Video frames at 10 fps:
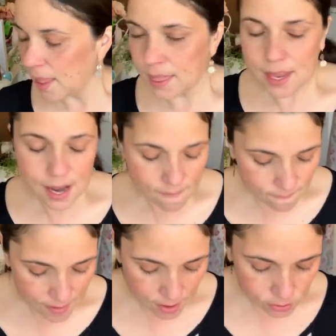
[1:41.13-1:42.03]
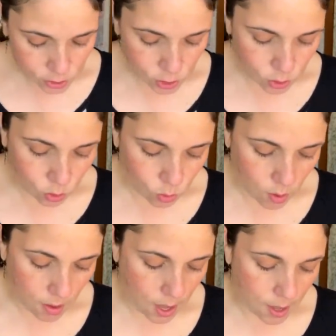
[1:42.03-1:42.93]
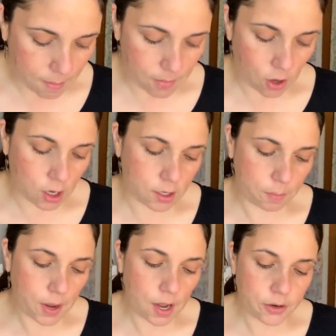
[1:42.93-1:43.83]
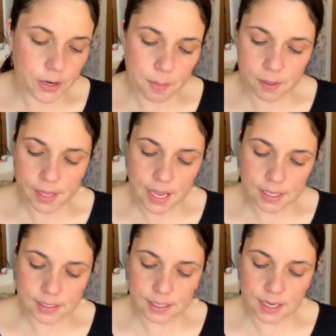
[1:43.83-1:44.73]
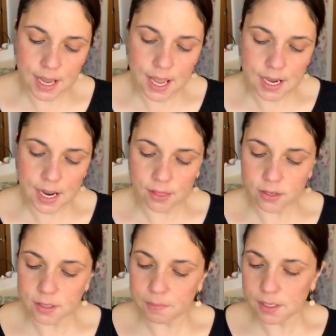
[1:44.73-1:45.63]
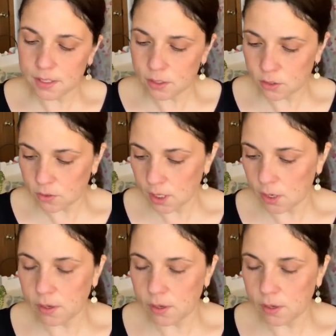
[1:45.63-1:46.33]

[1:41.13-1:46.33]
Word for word: Then I found two um, art pottery plates and I looked up this studio.